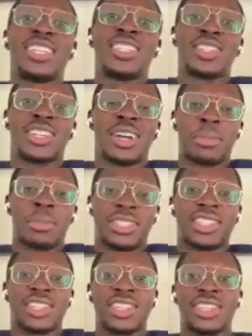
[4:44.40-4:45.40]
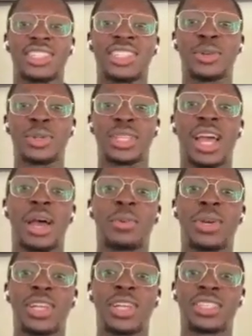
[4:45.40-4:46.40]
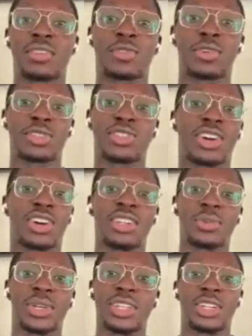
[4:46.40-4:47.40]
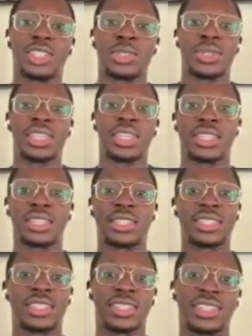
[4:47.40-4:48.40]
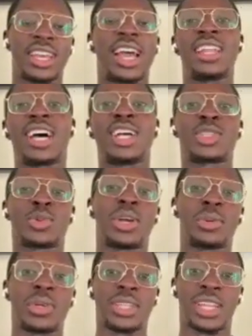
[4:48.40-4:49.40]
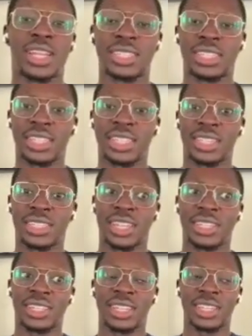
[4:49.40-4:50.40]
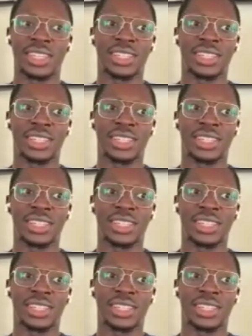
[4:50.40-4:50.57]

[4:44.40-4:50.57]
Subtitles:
walked into the competition with that weight. Of course, not cutting weight, not doing anything, and that's why I weighed that day. That day.